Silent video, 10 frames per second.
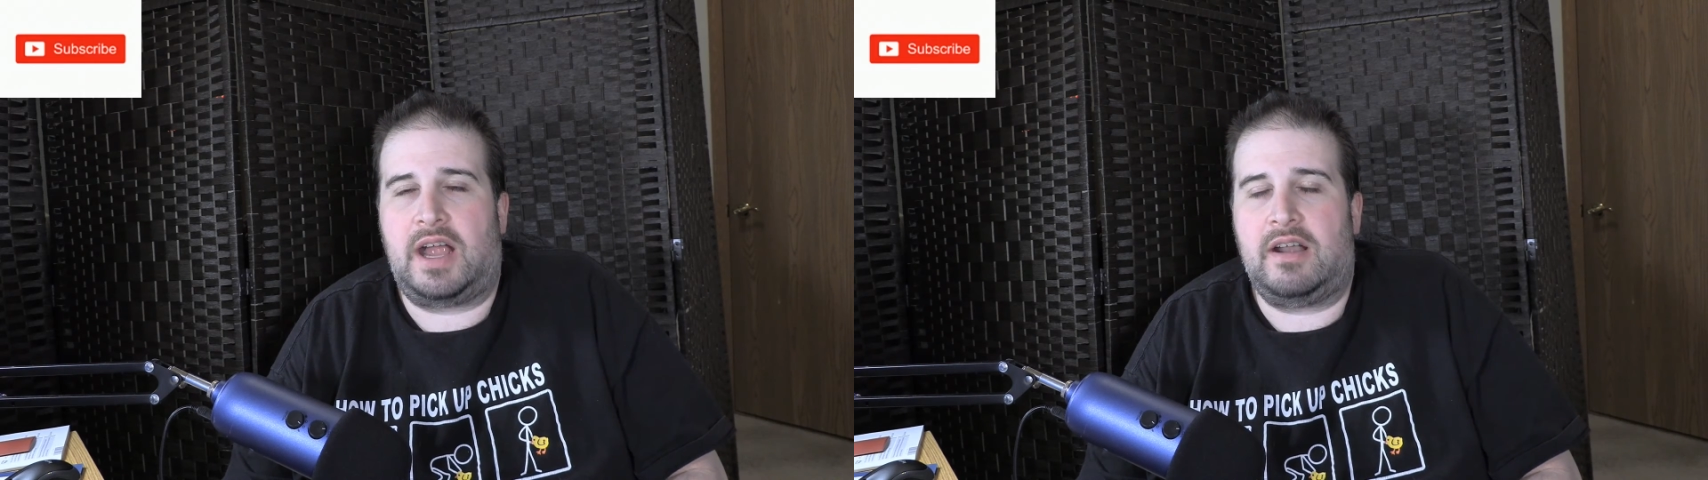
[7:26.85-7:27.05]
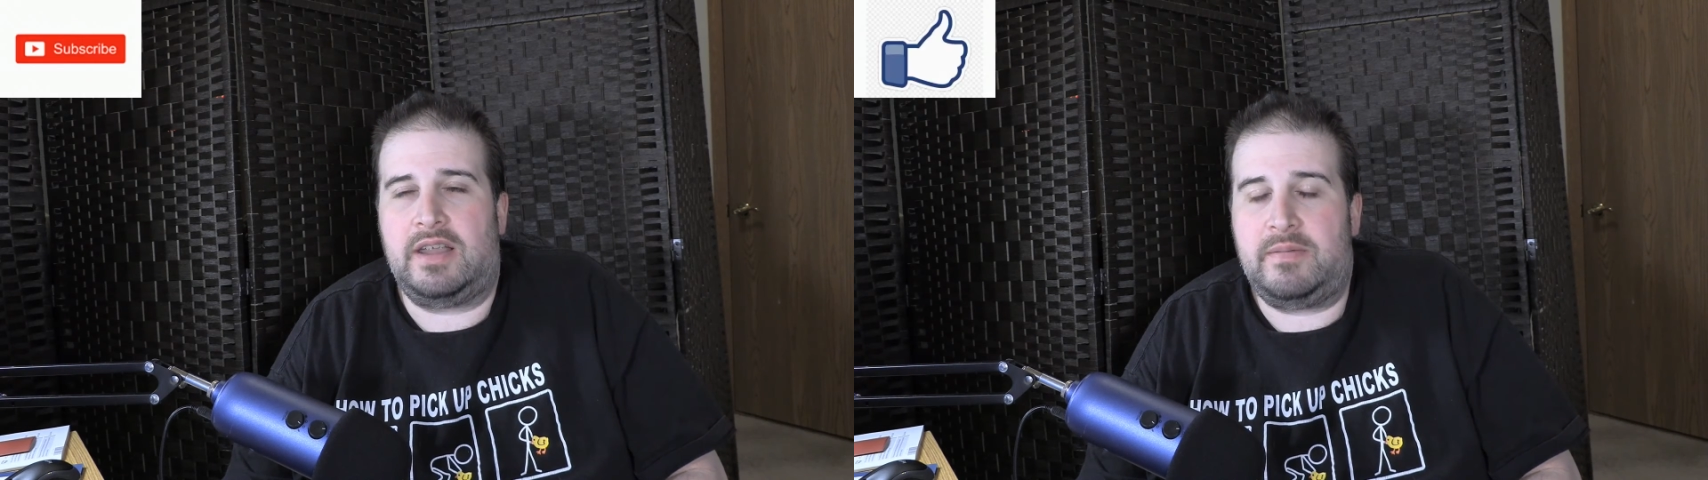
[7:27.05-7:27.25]

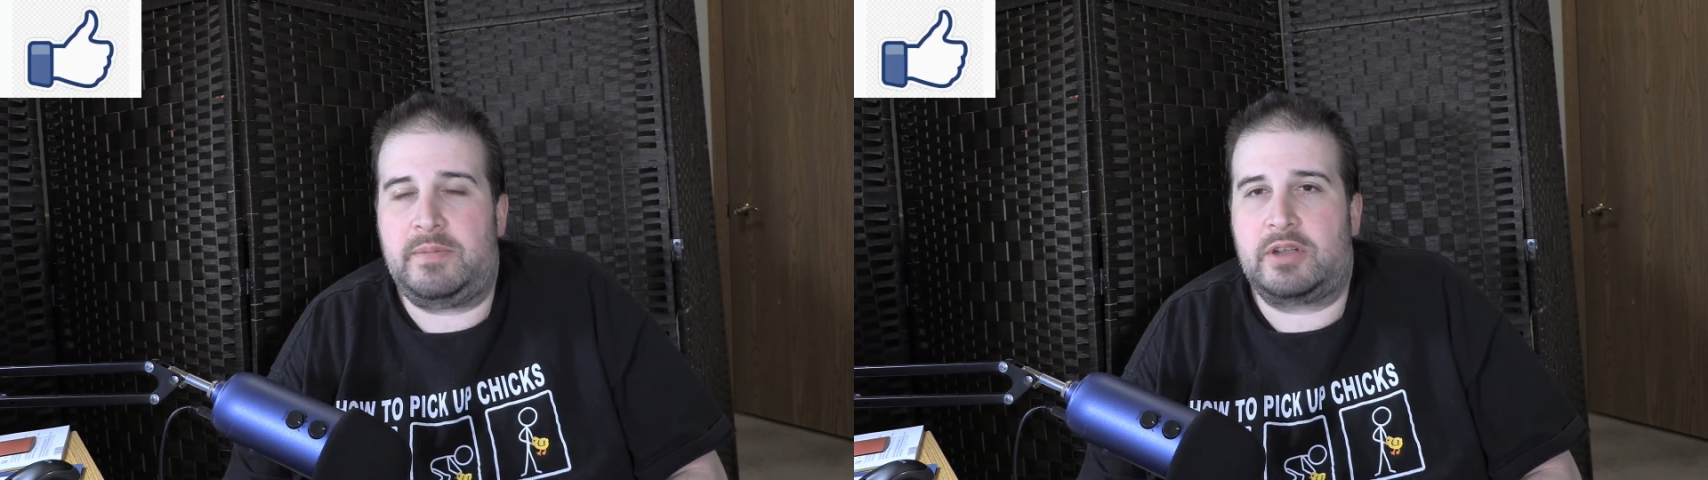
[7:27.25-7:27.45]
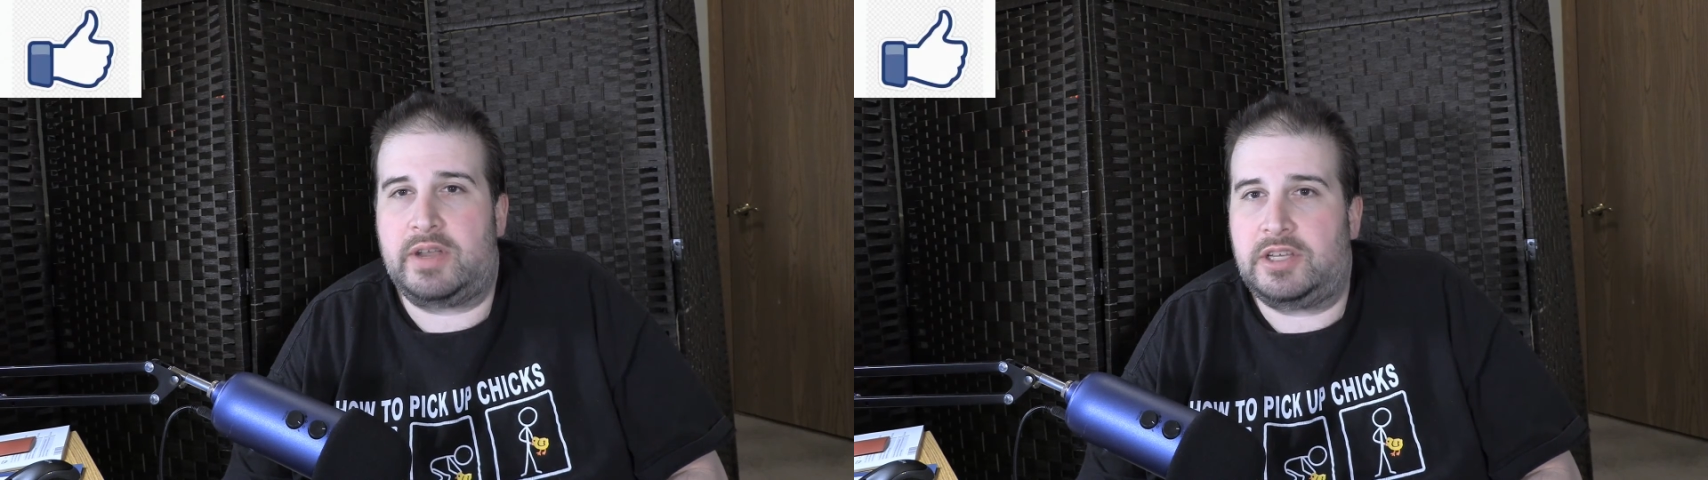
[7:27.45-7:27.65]
our
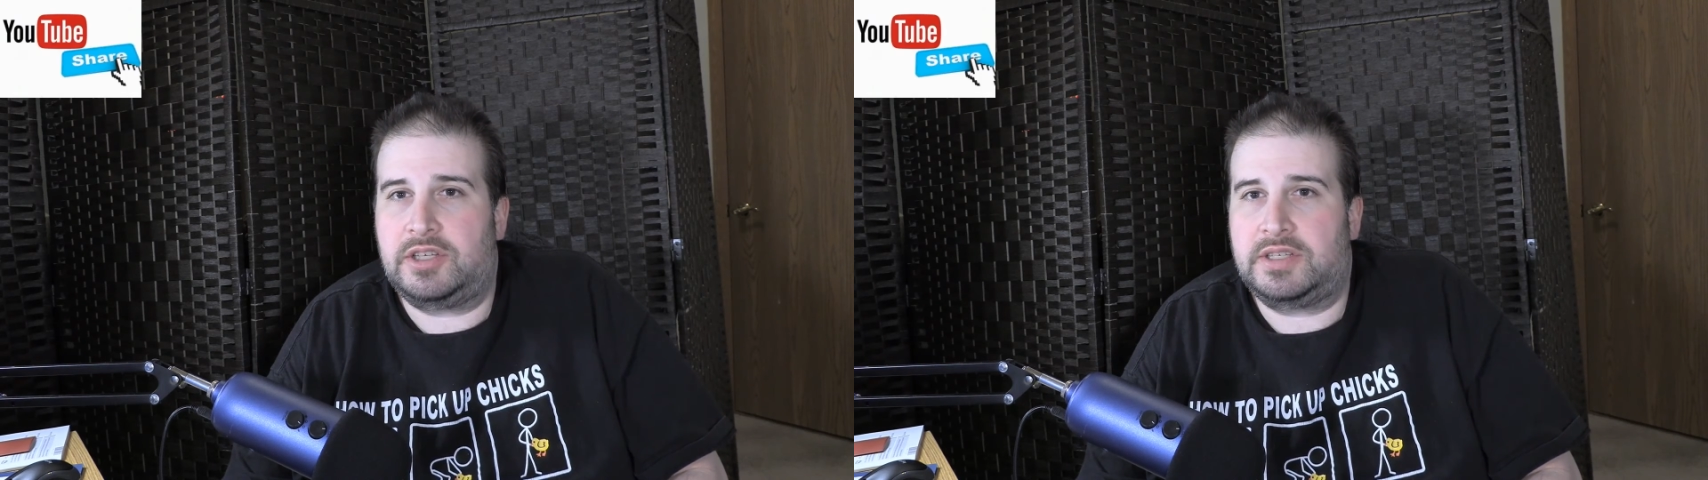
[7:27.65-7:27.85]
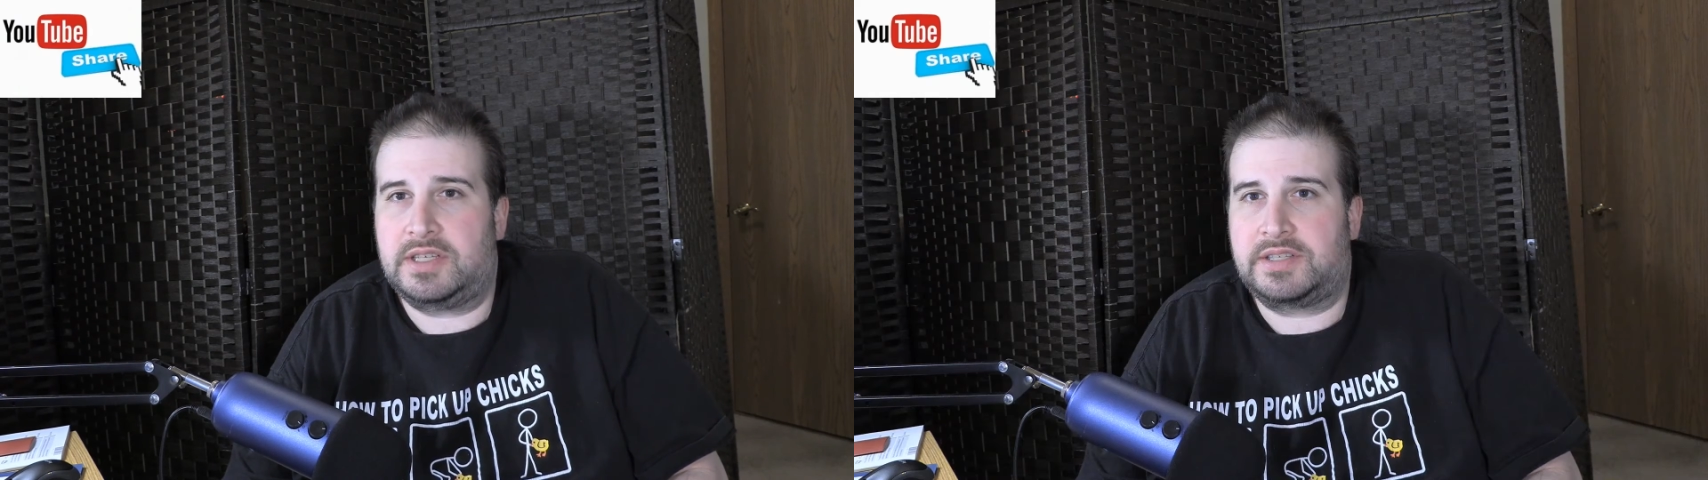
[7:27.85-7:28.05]

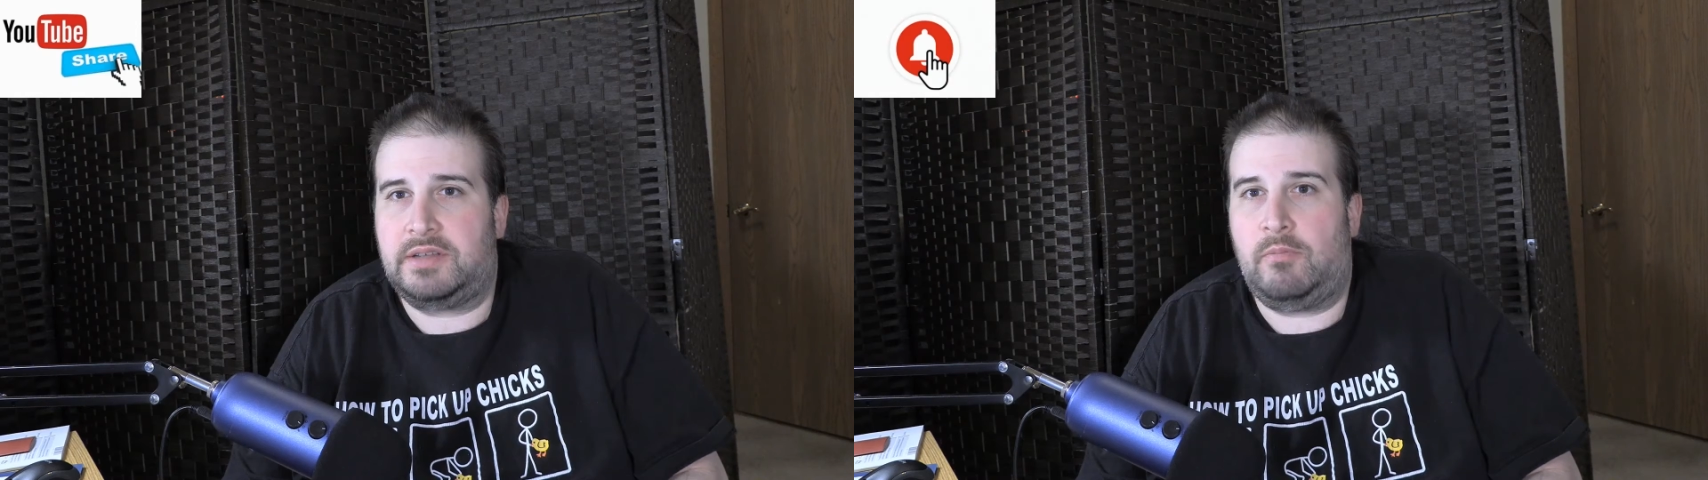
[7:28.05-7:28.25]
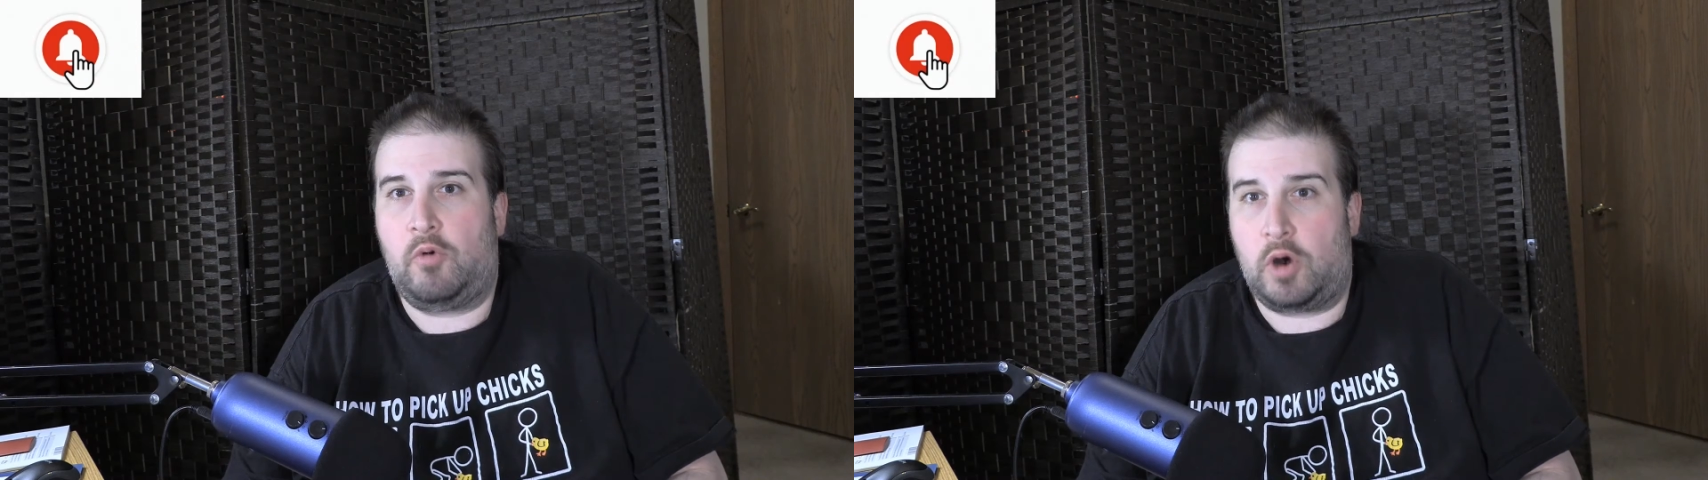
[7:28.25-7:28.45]
immigration
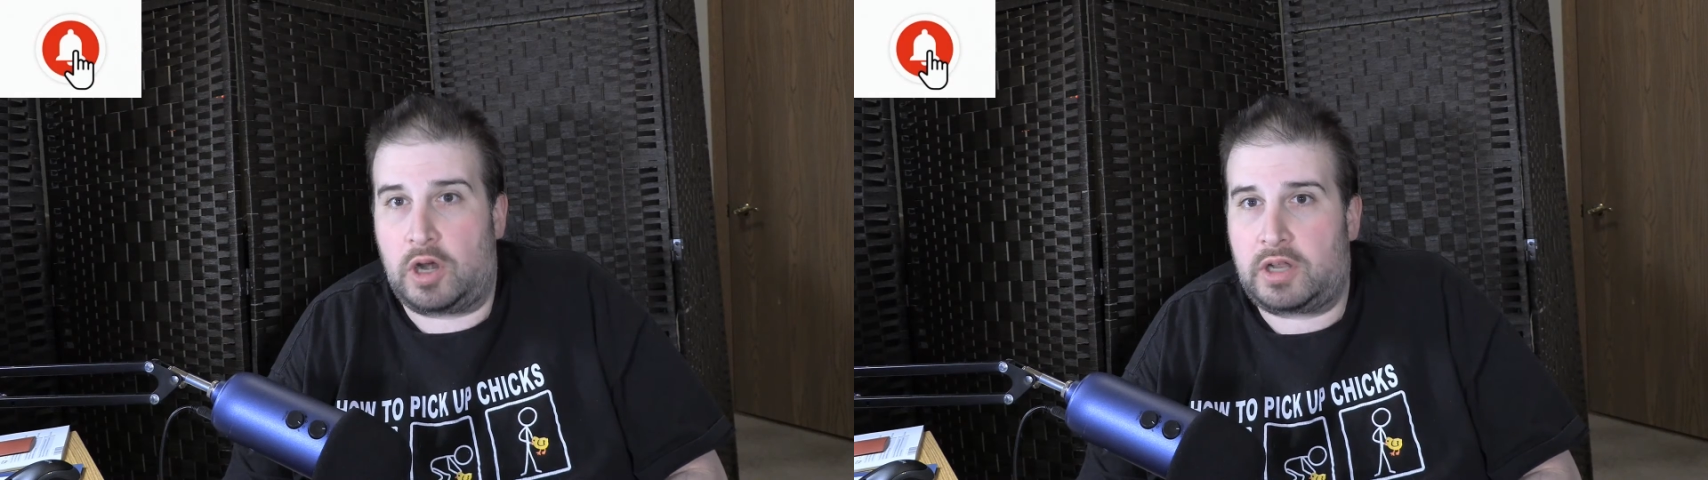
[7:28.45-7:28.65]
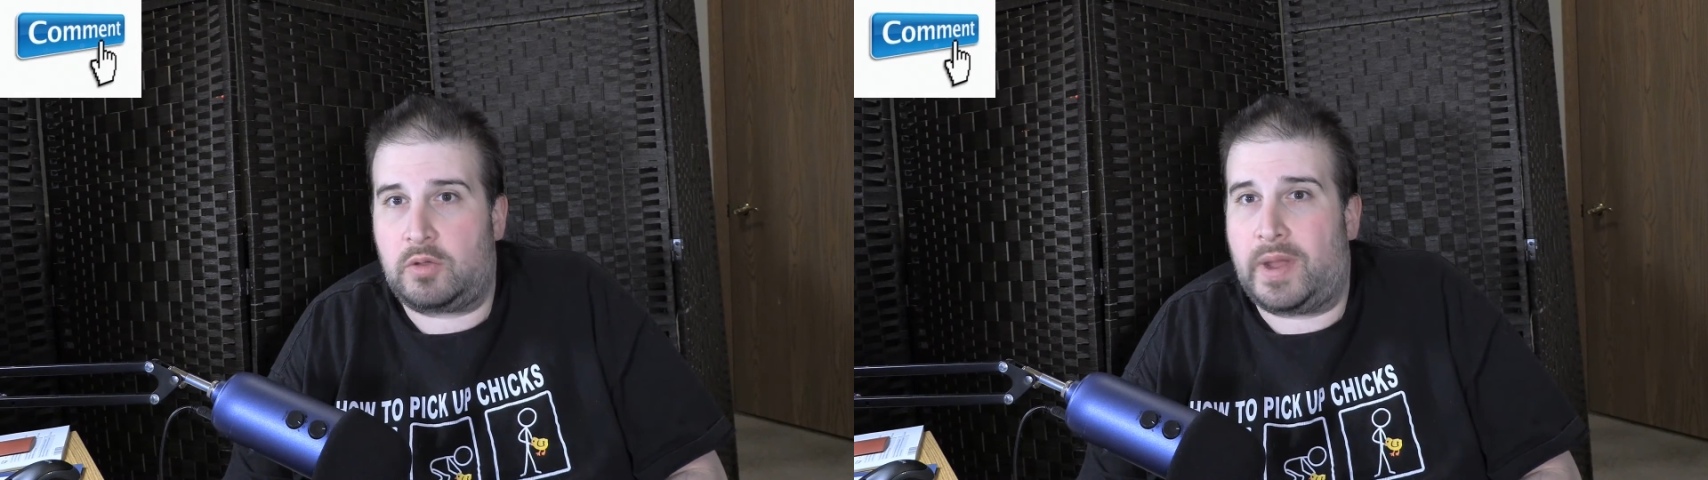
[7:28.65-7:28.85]
system
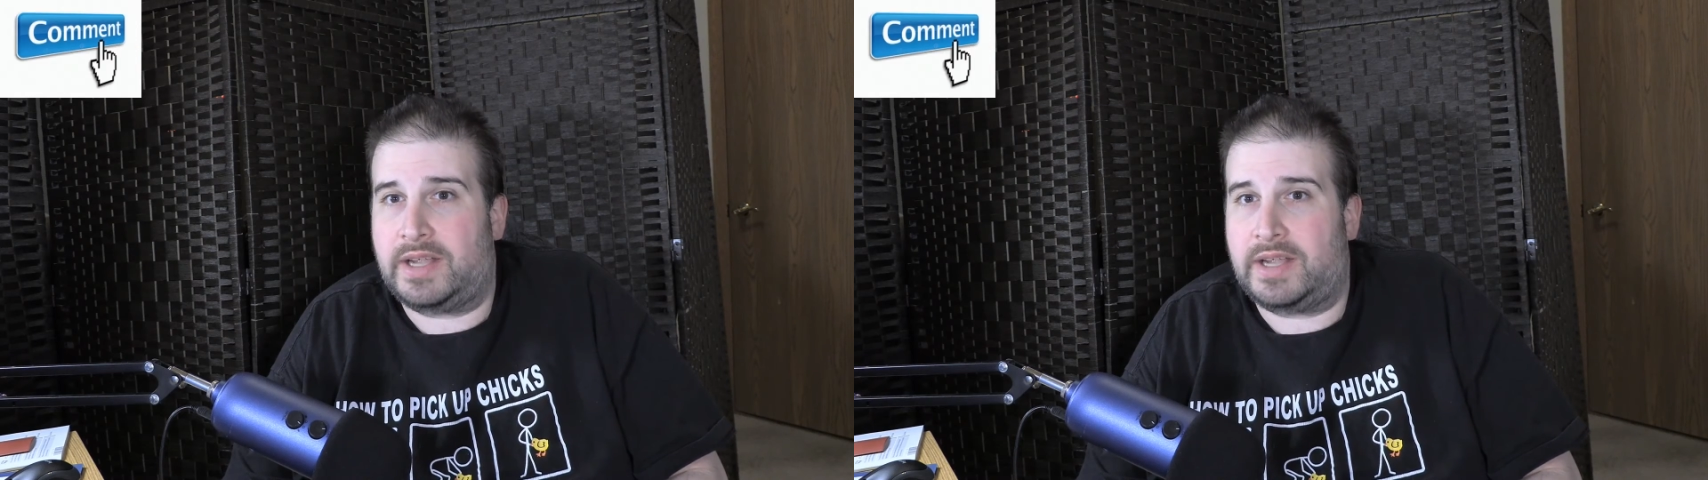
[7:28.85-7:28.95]
work the way